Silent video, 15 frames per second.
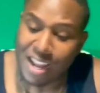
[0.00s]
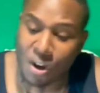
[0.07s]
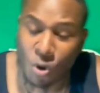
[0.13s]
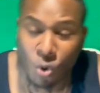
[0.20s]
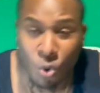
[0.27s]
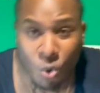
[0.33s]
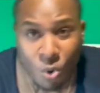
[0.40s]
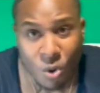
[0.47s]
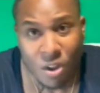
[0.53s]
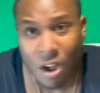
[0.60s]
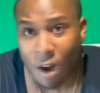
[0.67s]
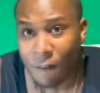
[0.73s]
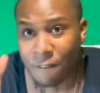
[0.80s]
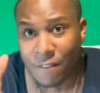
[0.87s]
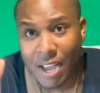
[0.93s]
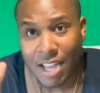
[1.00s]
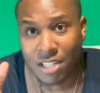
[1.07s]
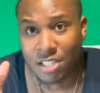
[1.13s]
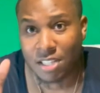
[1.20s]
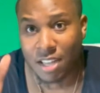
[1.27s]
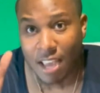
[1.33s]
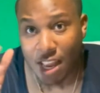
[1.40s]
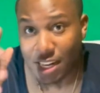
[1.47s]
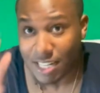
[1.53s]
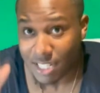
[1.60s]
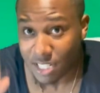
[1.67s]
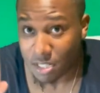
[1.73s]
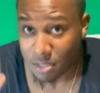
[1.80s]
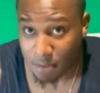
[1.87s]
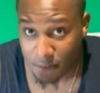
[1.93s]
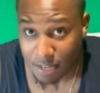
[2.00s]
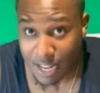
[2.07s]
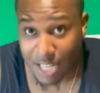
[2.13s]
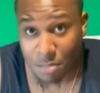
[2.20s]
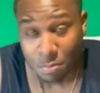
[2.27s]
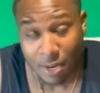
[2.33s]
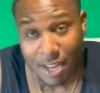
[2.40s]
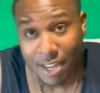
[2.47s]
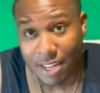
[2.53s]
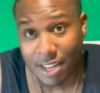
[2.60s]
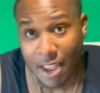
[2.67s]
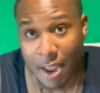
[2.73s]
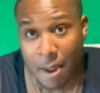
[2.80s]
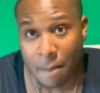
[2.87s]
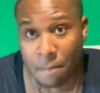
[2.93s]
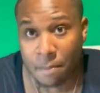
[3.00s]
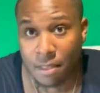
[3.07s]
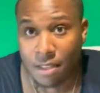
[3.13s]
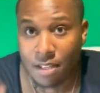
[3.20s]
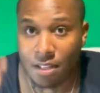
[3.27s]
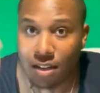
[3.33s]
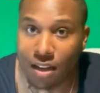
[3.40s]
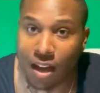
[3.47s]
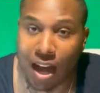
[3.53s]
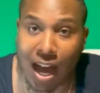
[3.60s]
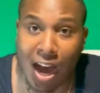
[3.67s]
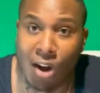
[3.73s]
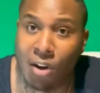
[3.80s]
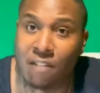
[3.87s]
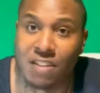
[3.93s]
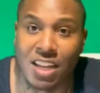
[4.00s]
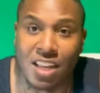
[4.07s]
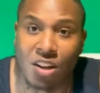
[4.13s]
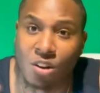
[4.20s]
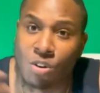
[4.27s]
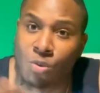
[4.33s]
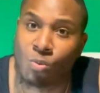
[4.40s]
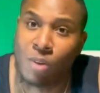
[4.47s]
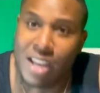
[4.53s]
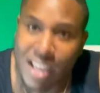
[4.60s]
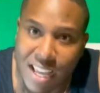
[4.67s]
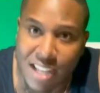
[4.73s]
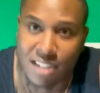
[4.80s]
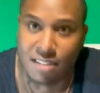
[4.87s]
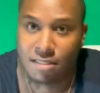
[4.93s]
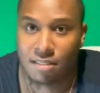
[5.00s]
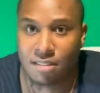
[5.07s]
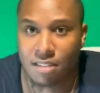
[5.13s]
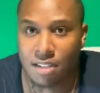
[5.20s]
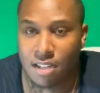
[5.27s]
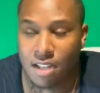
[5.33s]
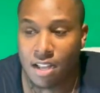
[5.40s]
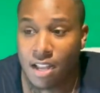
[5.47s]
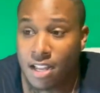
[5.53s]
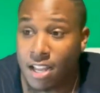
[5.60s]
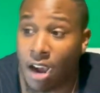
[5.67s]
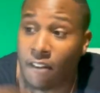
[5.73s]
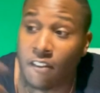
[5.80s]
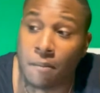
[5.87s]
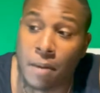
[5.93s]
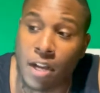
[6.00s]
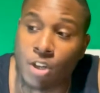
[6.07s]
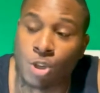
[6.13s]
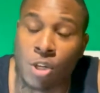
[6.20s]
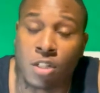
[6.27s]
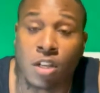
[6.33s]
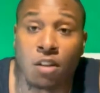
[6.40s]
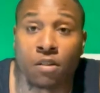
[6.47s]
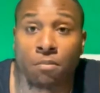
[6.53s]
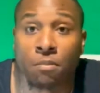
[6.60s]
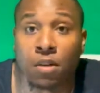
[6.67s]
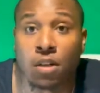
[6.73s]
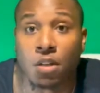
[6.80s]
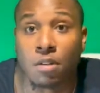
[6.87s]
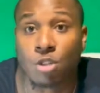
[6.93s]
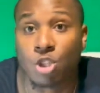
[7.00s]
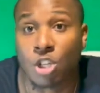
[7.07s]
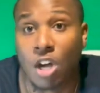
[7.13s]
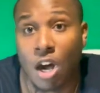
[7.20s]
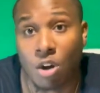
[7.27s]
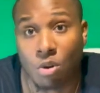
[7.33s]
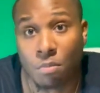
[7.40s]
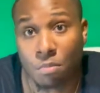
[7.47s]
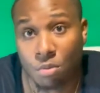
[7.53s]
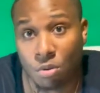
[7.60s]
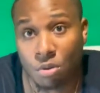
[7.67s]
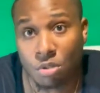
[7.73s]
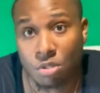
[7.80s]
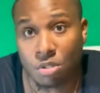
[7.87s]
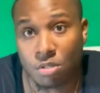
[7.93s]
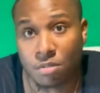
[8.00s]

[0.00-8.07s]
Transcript: who y'all face in this next play-in game. I don't even think y'all gonna win. Y'all have a better chance against the Chicago Bulls.